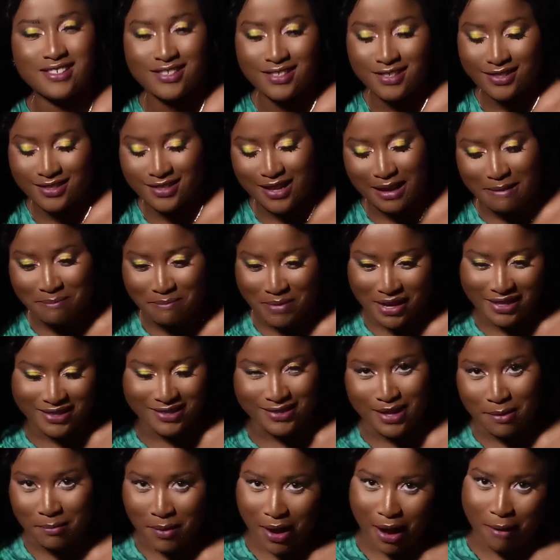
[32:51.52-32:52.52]

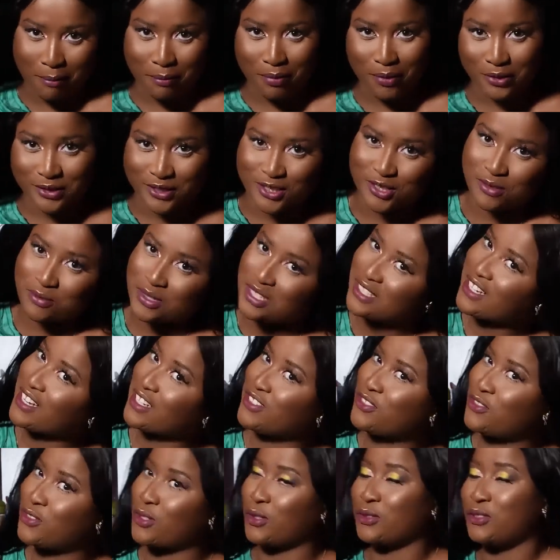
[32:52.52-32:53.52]
step-by-step approach to which I
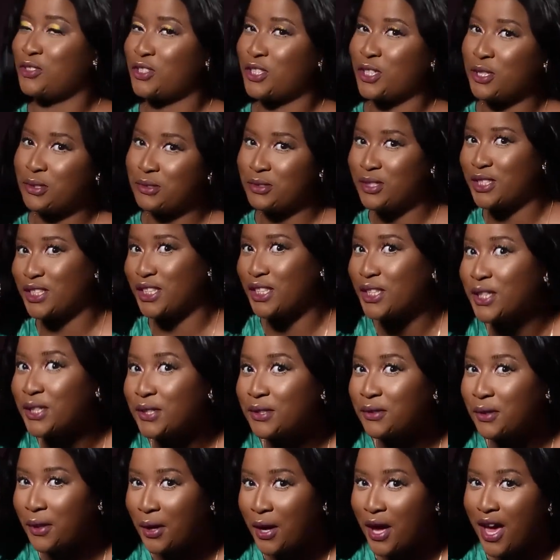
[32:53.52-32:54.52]
just showed
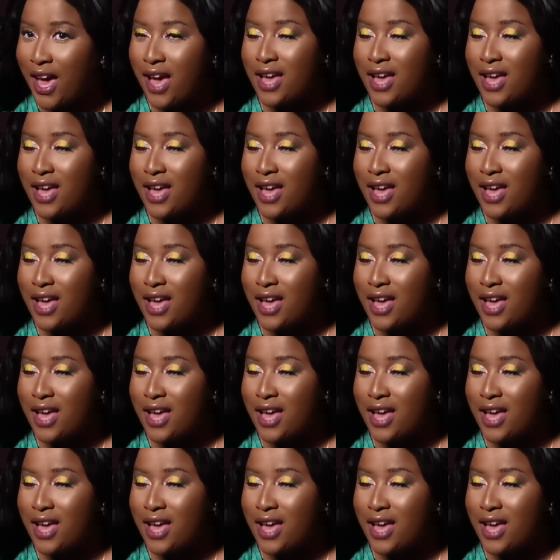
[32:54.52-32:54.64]
you.